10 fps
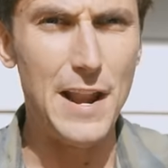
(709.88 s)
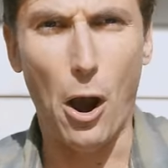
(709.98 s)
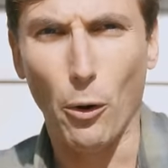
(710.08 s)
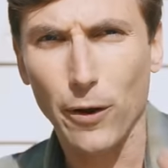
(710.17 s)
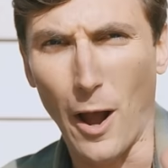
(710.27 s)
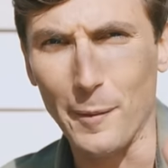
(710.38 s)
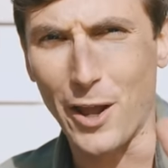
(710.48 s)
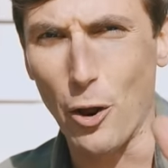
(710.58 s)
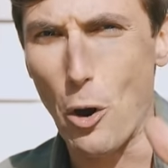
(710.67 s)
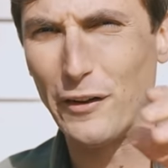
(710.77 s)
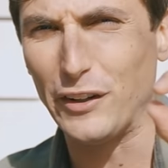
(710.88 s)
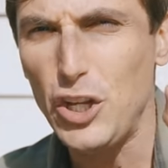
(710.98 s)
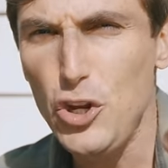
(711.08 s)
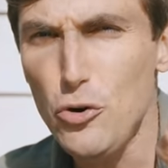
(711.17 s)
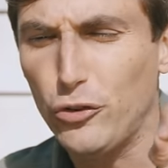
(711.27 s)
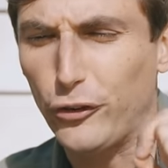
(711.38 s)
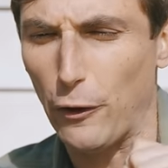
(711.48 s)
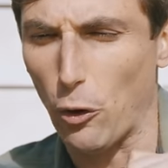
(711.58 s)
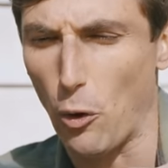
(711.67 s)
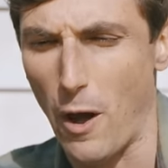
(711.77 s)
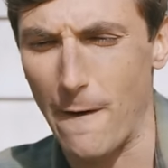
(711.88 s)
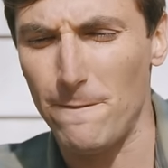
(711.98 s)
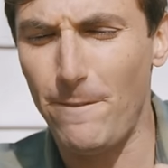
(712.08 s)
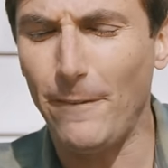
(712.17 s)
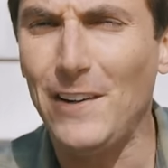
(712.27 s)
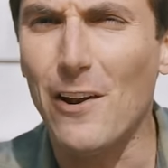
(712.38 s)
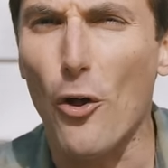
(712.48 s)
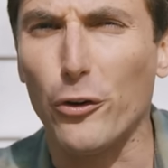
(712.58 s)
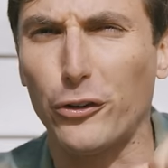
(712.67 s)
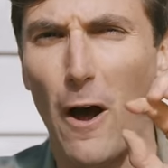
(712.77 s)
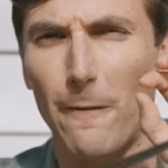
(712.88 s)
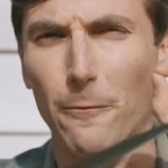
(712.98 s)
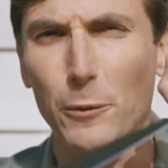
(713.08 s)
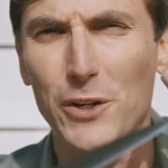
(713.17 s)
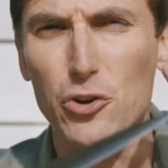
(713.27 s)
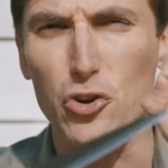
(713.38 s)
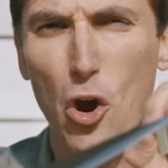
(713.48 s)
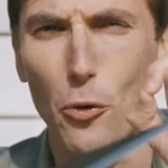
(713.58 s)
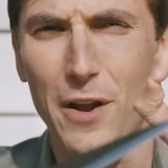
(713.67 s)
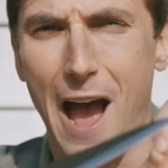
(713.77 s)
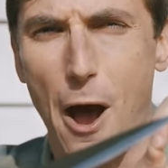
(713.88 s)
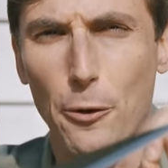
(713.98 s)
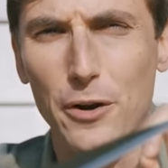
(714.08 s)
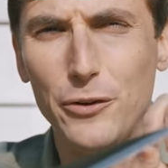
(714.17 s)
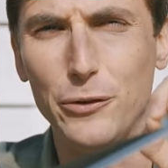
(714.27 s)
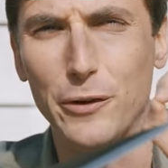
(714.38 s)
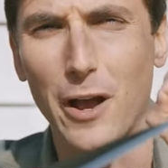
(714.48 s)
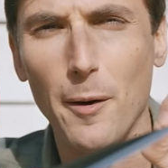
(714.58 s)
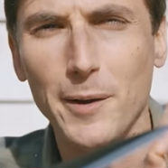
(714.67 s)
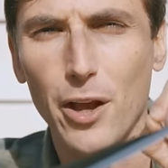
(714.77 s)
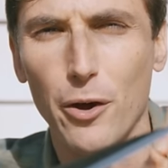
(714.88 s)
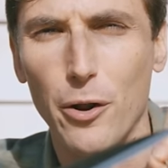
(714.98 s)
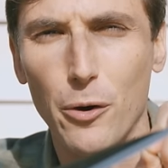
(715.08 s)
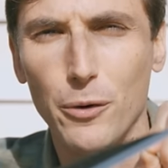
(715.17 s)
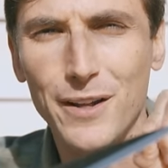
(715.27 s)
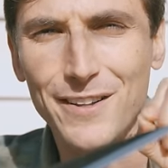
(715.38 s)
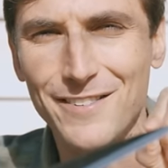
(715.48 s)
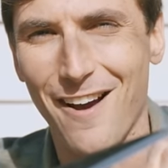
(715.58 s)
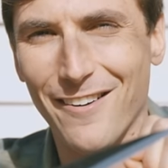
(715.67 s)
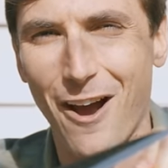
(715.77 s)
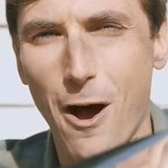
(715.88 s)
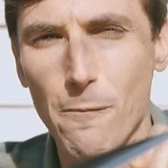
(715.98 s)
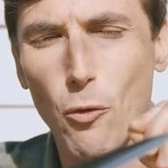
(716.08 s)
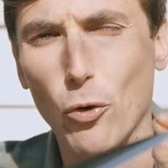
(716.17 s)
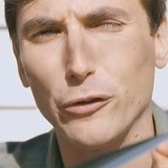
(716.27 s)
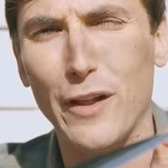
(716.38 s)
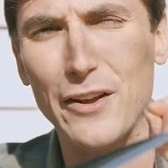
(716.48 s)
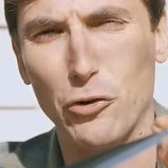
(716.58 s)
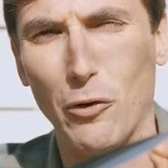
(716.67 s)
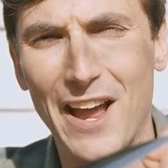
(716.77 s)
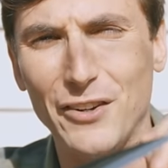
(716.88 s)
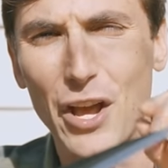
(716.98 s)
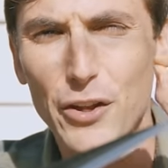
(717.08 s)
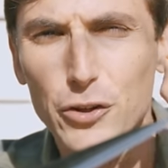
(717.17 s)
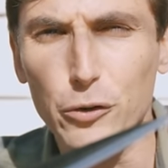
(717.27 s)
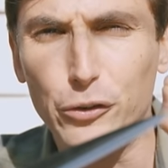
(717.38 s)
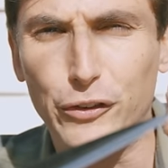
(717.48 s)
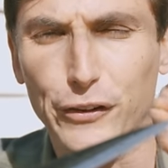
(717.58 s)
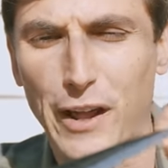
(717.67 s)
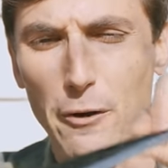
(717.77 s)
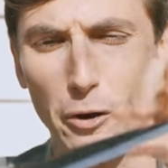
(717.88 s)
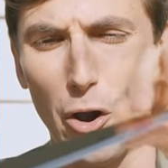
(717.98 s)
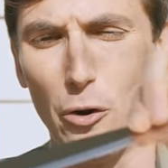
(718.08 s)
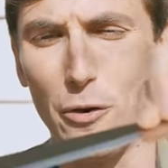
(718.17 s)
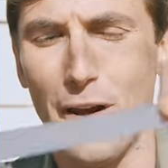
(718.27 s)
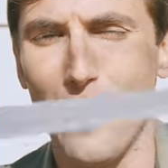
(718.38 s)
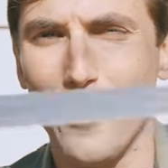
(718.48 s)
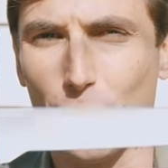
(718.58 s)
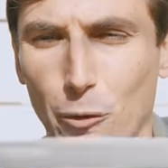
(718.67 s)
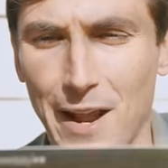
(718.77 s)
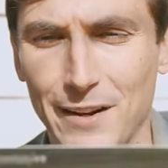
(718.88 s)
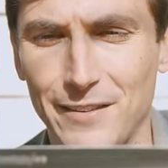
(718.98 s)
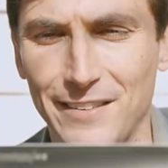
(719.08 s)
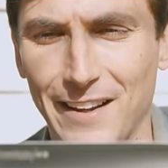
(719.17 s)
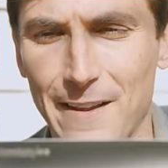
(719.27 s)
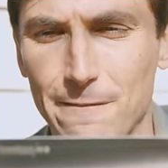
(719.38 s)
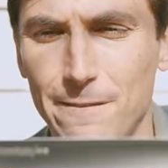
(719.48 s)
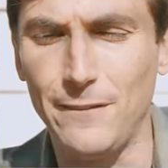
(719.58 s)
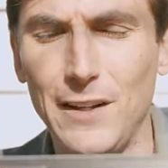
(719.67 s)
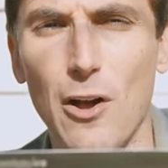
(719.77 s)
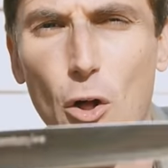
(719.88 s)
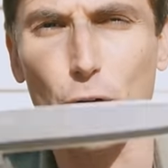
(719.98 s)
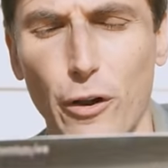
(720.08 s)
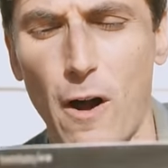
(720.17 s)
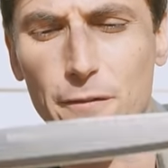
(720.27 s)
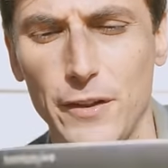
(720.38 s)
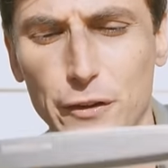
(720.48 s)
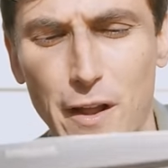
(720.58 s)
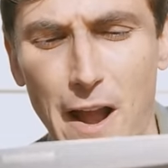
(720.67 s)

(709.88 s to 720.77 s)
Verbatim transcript: Now, Kamikoto has a huge sale going on, fifty dollars off when you go down to kamikoto.com forward slash Garand. Use discount code Garand to get fifty dollars off these